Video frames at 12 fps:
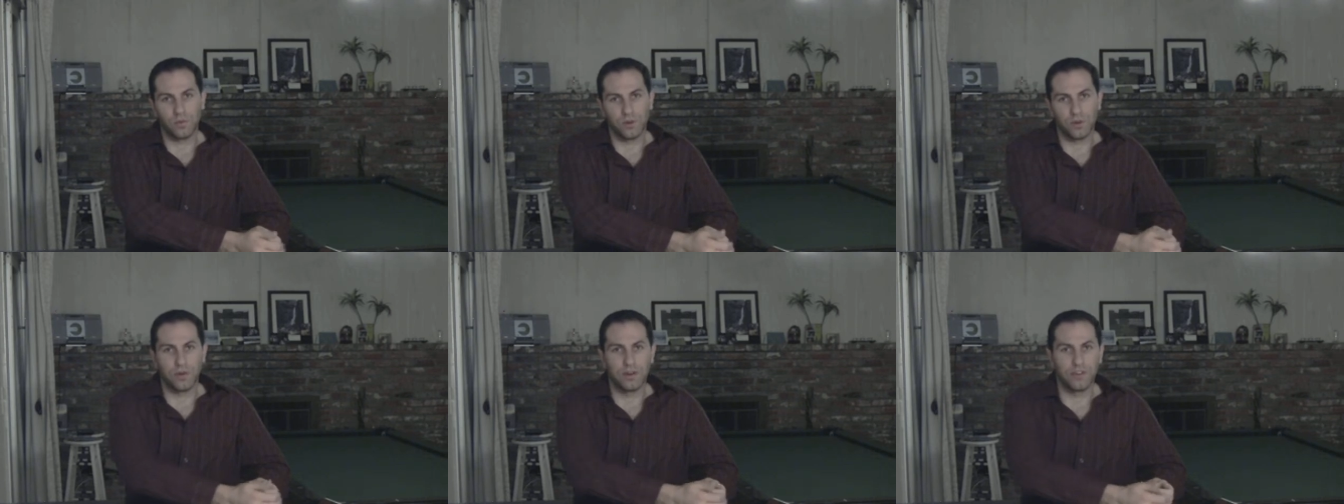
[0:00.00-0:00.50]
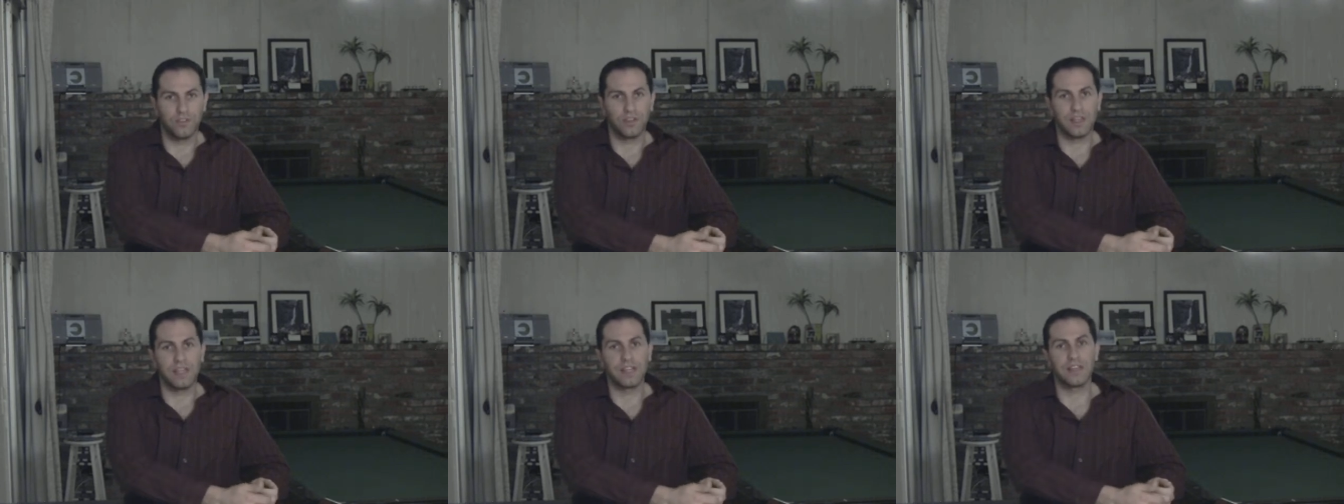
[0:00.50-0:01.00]
we're going to
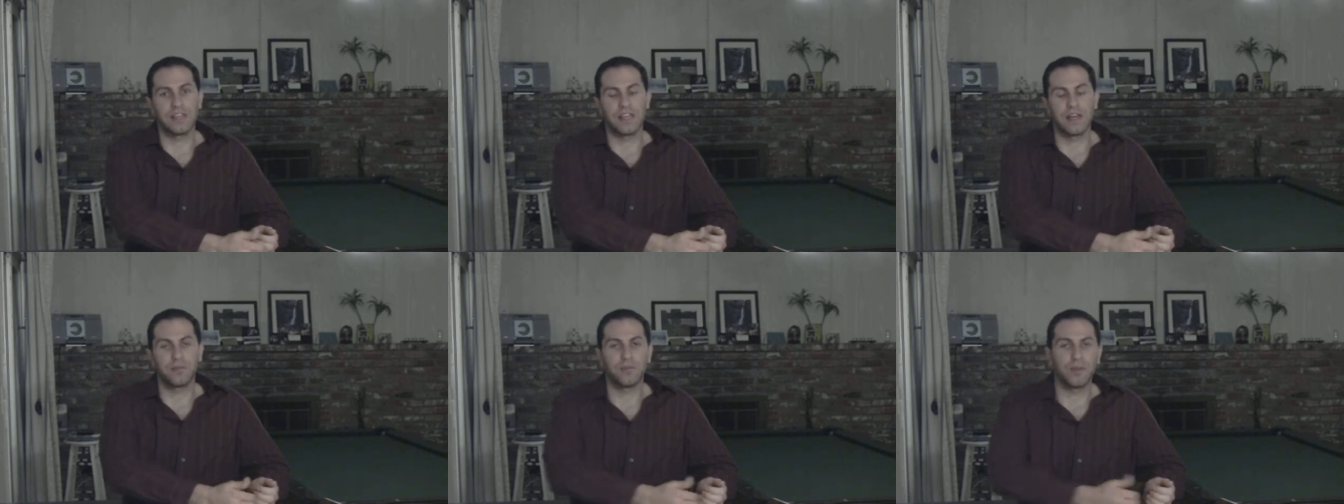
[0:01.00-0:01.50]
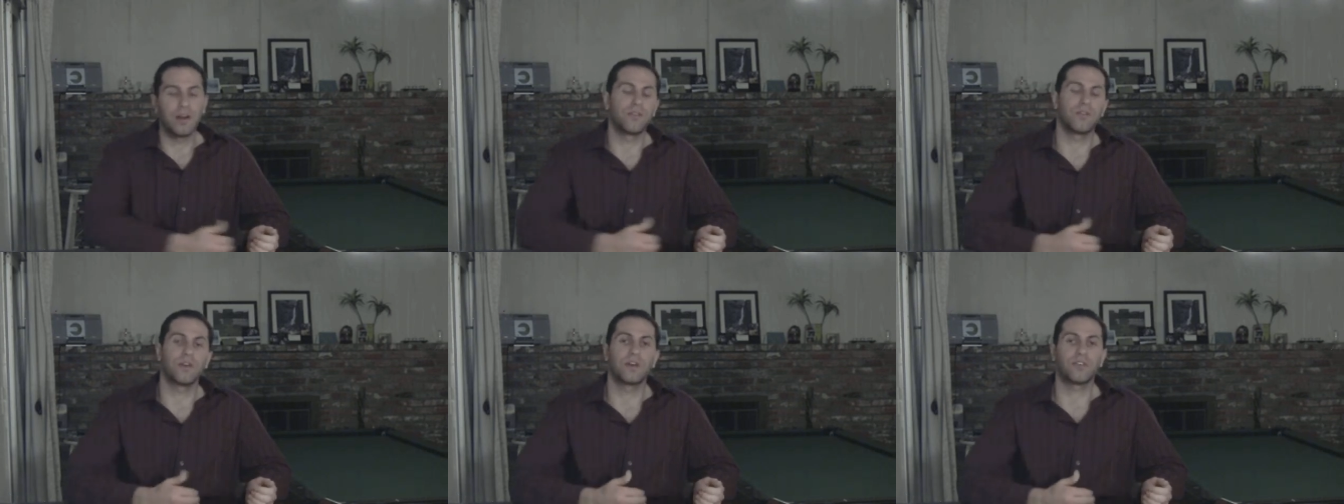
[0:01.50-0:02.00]
see the
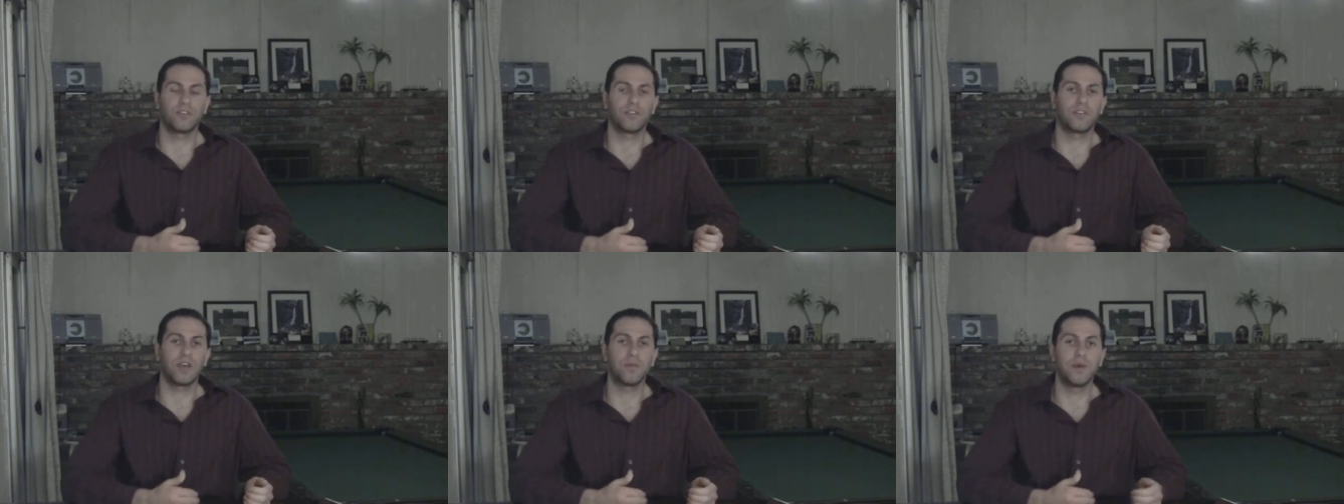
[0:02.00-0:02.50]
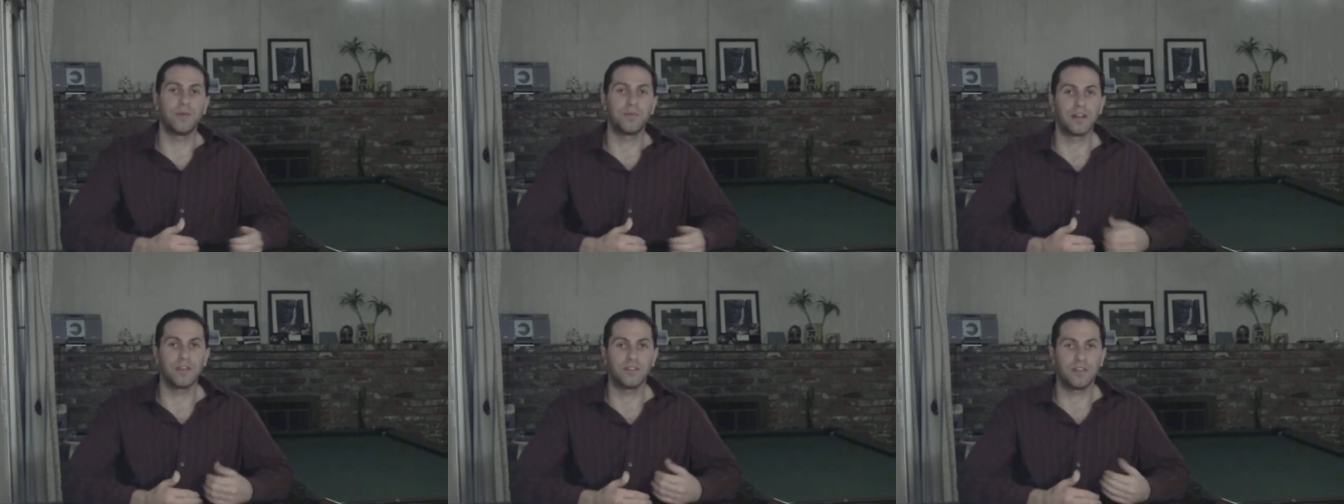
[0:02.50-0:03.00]
price reductions come in
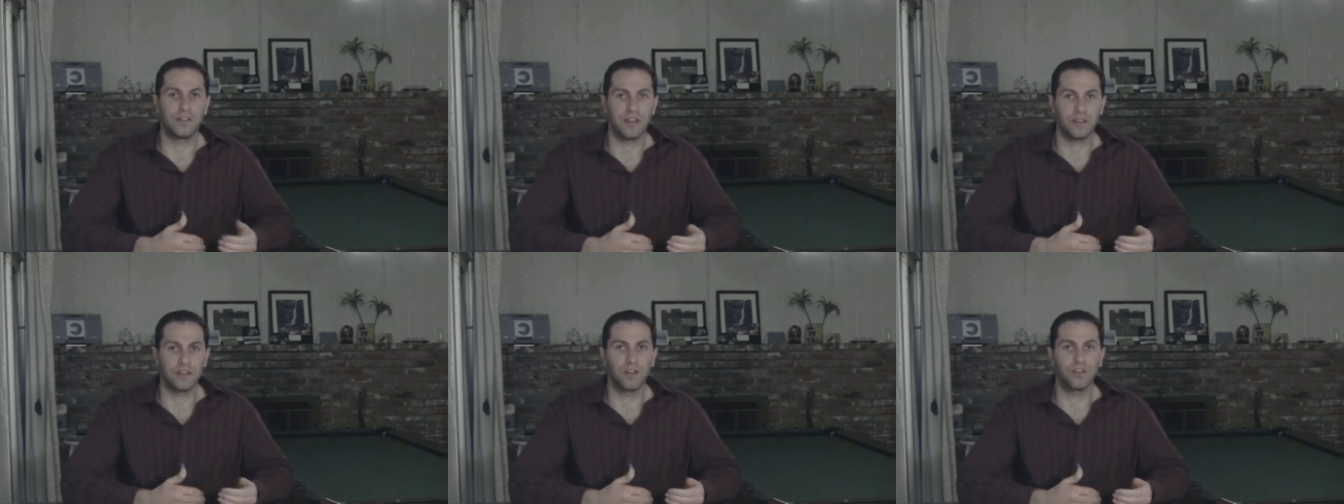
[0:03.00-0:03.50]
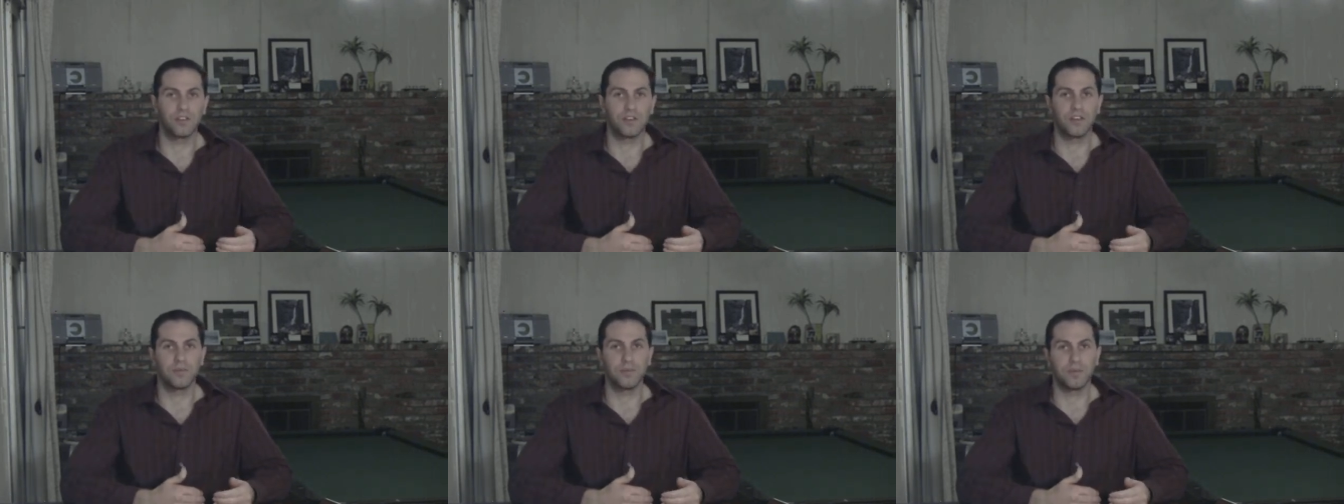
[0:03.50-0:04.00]
because that
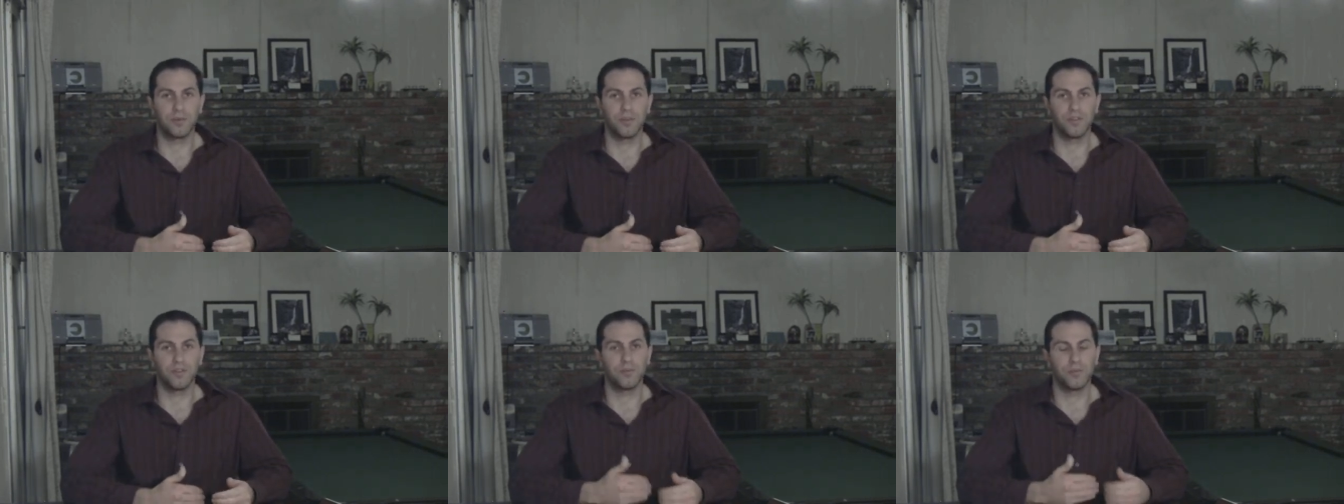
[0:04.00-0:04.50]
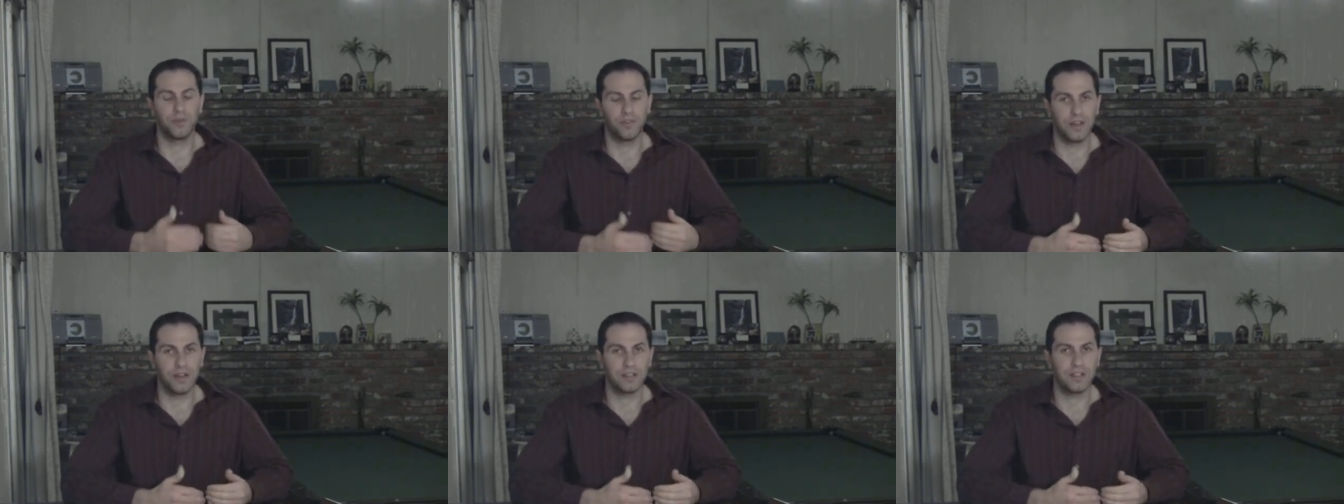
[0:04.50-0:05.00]
technology has been
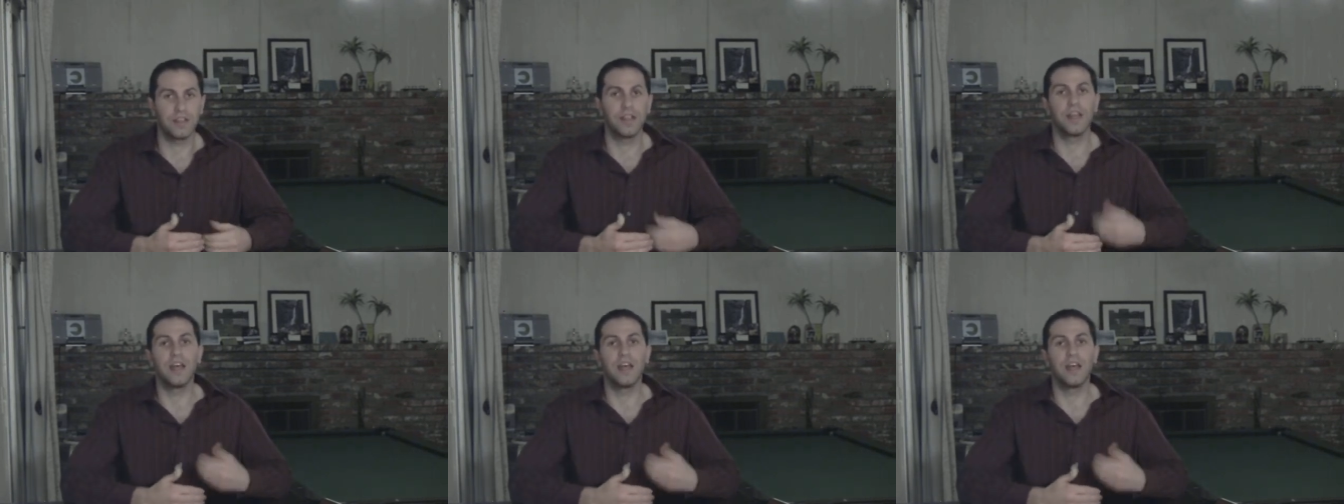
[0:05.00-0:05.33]
perfected,